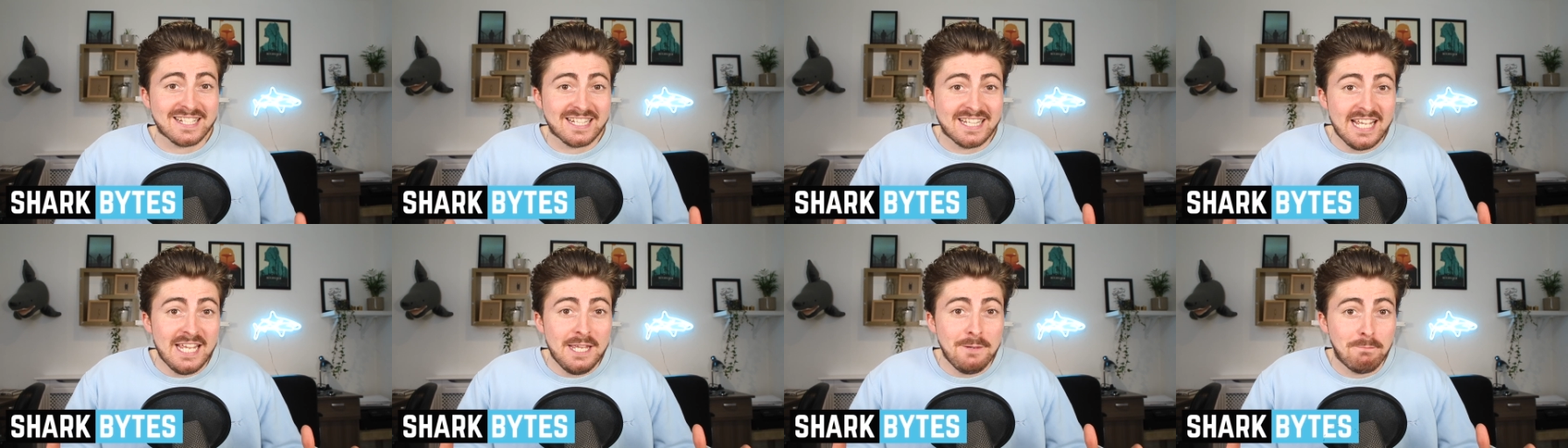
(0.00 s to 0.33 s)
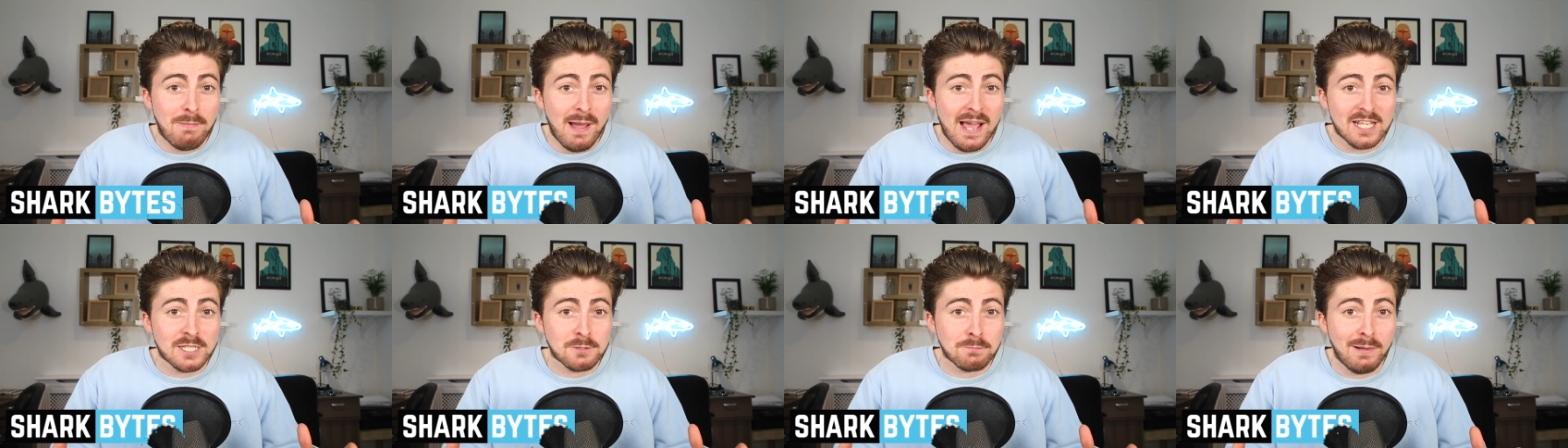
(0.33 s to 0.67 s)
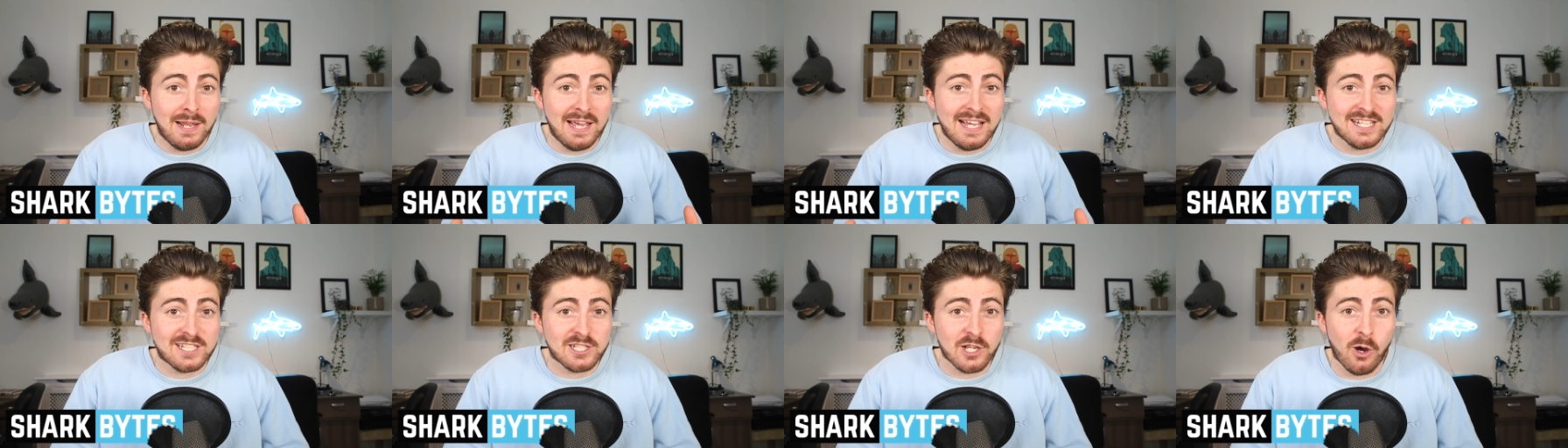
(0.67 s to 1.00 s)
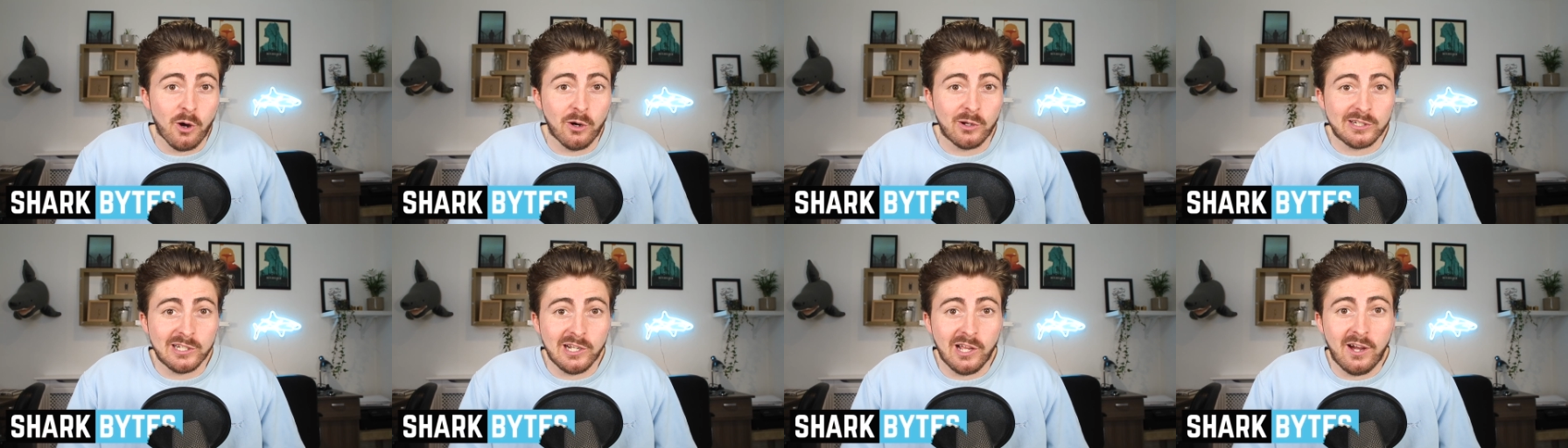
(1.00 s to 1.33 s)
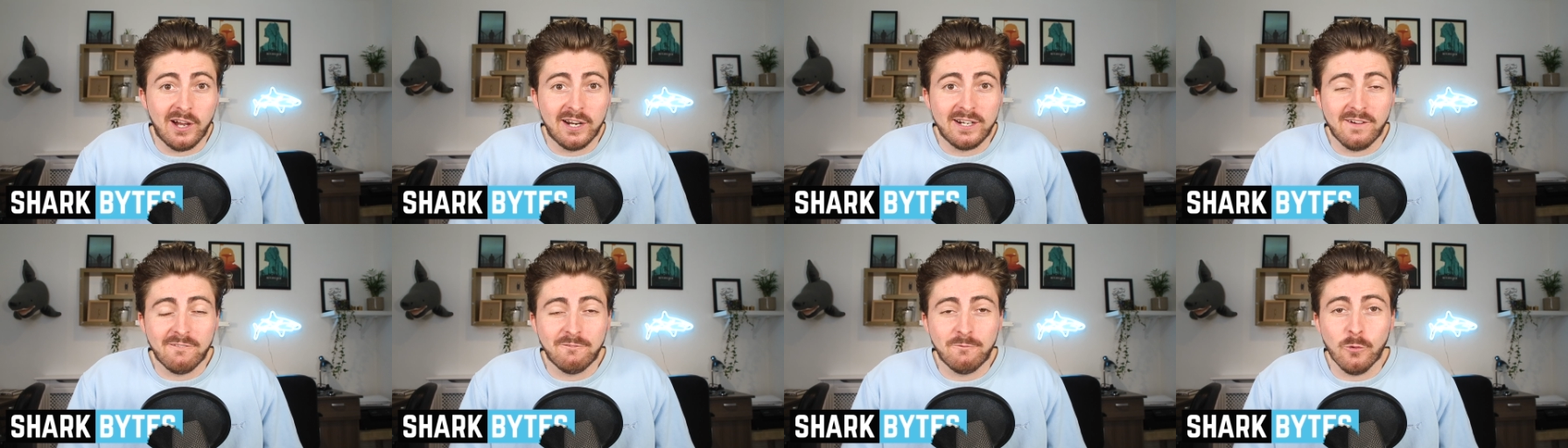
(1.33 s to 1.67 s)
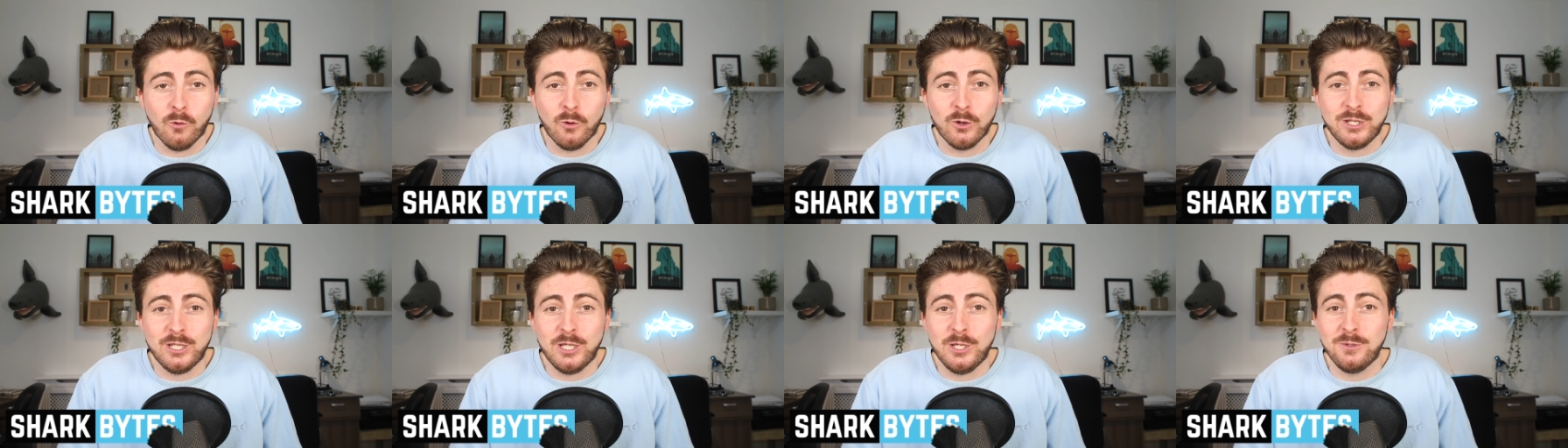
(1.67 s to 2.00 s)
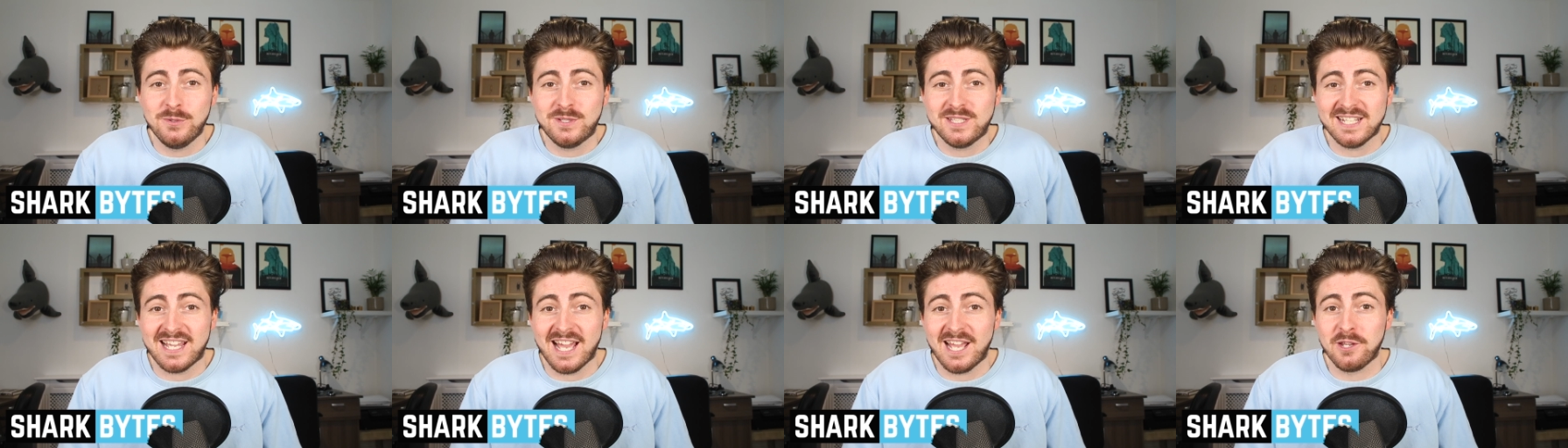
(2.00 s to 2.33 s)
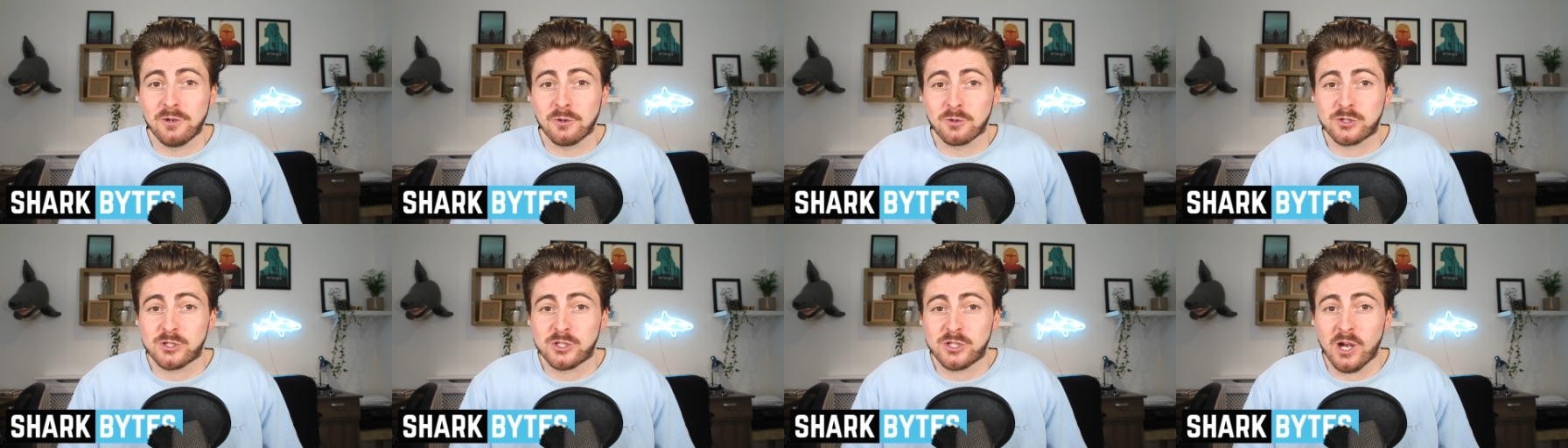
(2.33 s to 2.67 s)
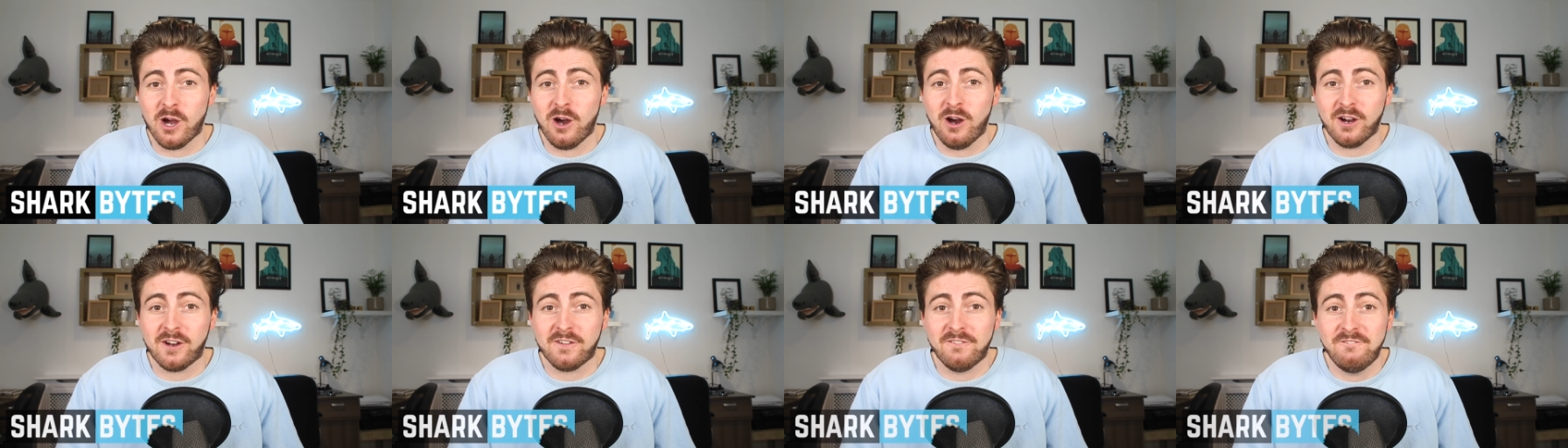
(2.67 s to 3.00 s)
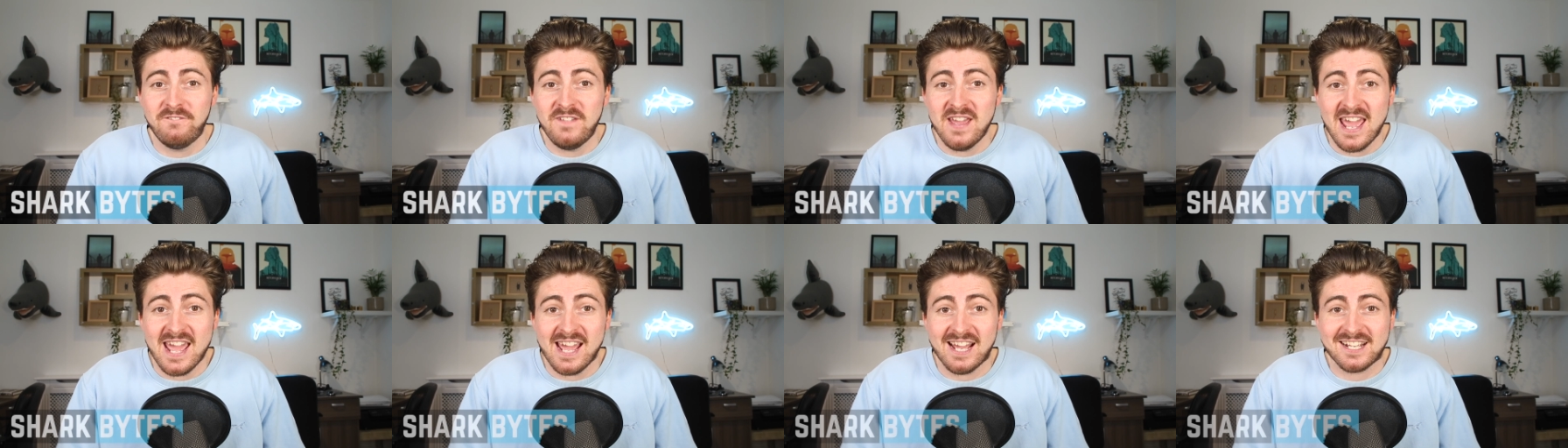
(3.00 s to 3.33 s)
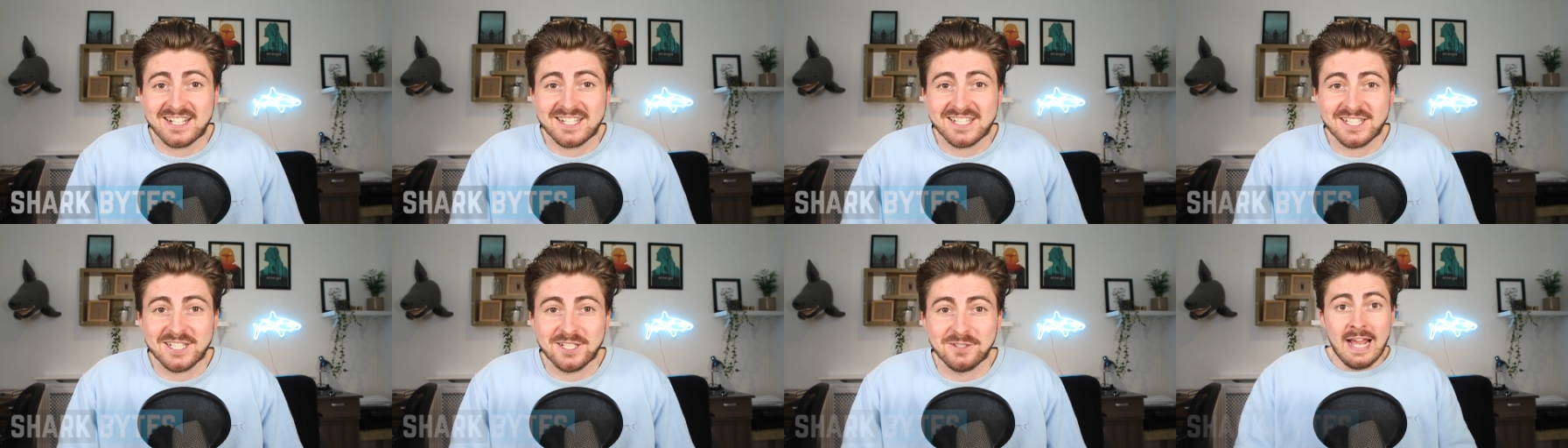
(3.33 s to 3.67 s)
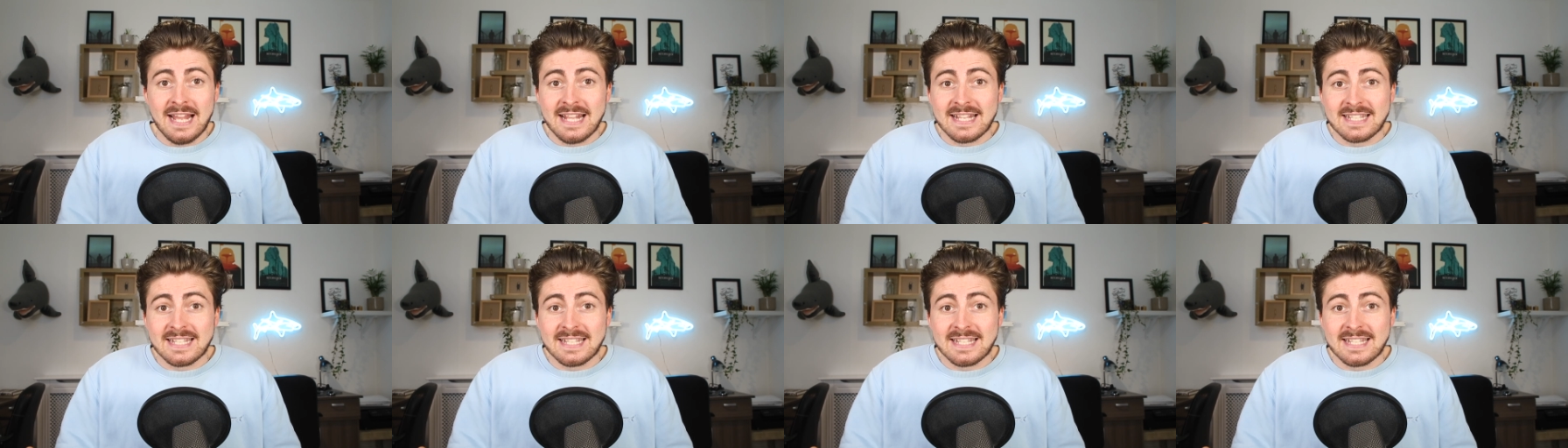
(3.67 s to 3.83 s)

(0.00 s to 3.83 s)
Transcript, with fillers: the best place online for you to get your shark fix.